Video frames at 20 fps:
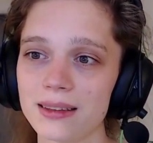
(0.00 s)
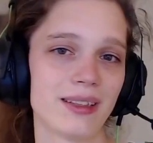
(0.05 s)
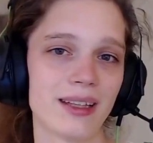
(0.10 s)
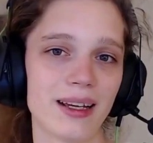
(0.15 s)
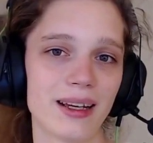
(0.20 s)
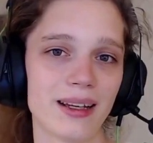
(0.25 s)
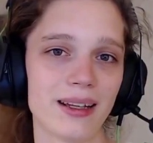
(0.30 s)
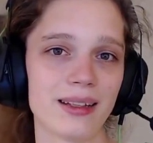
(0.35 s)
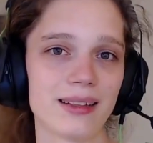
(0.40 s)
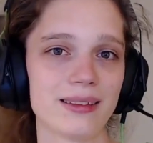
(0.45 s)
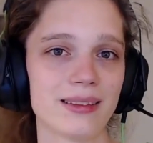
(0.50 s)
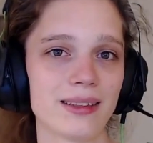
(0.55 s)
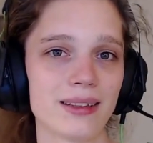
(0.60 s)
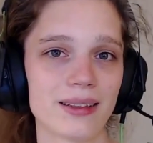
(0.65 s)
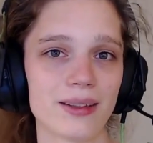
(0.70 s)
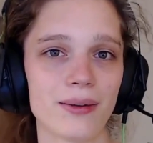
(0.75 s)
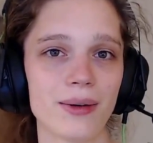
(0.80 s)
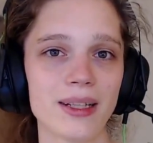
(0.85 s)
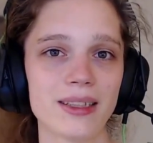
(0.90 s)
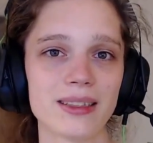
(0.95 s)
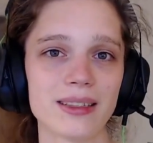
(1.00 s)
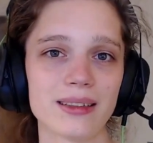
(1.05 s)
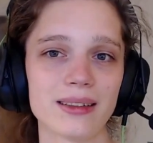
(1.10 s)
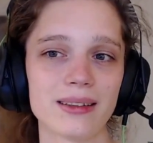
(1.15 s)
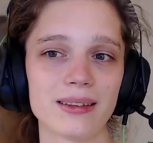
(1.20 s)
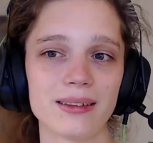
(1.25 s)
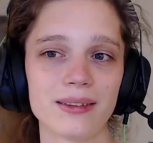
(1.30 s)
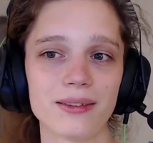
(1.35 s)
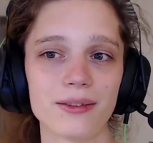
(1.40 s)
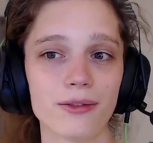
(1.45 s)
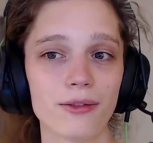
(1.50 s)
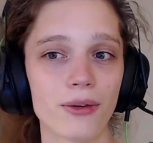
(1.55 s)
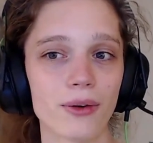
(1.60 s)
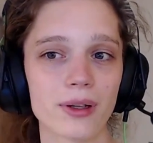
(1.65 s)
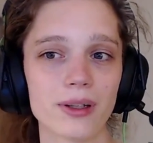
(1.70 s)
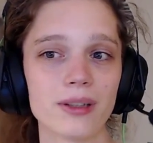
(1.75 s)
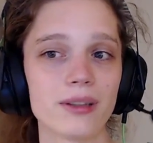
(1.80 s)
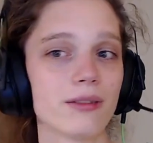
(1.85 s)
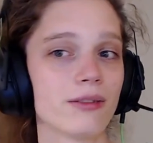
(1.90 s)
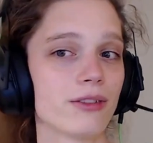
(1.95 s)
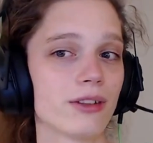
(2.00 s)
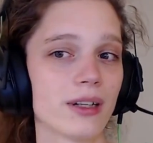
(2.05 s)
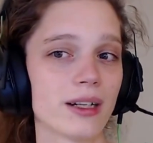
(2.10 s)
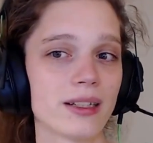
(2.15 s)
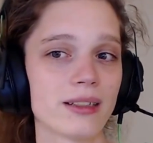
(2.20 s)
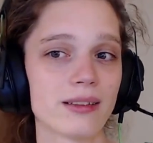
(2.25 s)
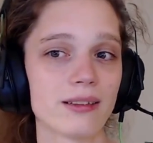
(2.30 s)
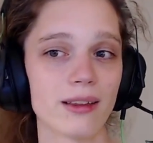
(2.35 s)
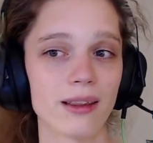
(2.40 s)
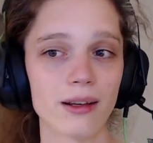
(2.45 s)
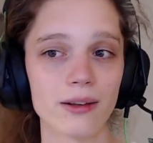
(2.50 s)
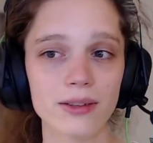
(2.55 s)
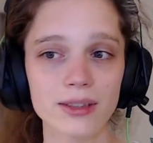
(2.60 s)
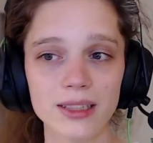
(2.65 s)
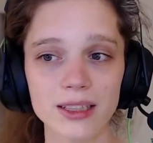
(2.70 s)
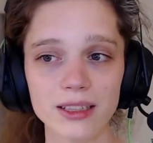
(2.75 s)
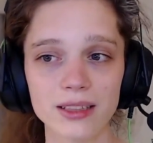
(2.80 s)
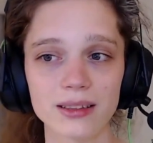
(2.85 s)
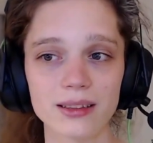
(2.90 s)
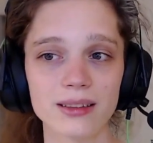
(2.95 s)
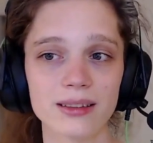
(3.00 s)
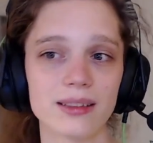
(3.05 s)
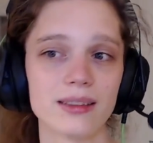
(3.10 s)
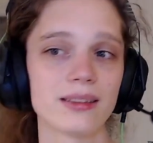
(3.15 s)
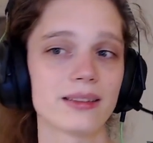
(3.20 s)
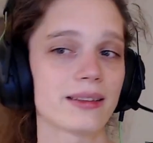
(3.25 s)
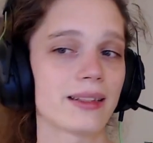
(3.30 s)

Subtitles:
The question for us theoreticians is,